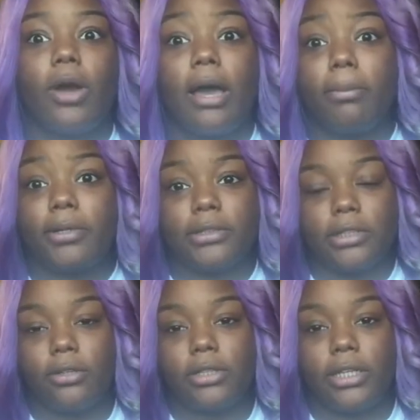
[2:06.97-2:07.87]
I personally
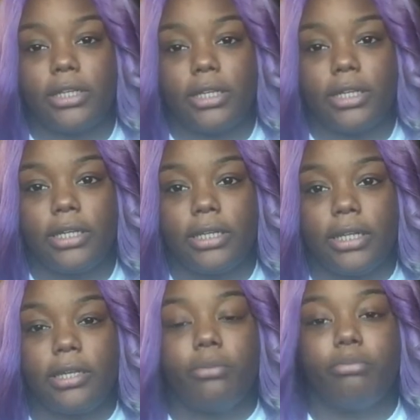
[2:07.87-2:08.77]
don't think it did
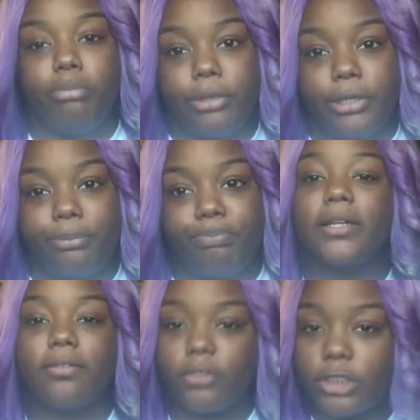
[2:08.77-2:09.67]
anything, but
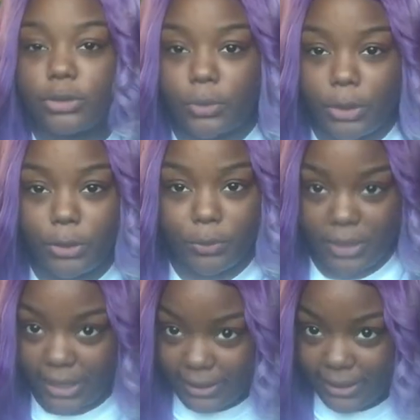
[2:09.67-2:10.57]
if you just want to do what
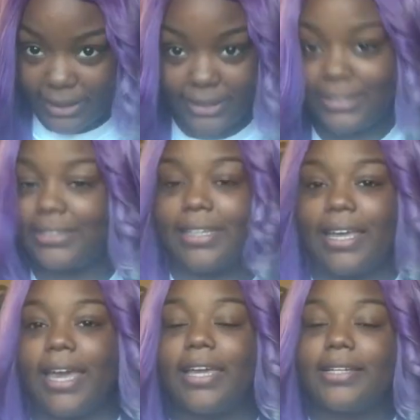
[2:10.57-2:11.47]
I did, just in
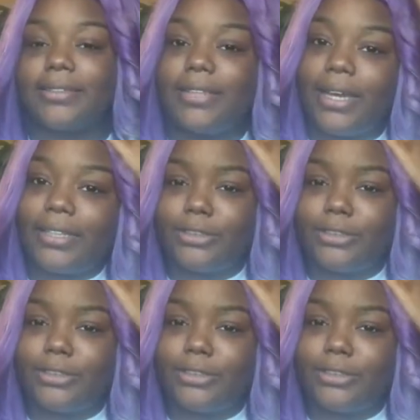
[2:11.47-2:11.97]
case, yeah.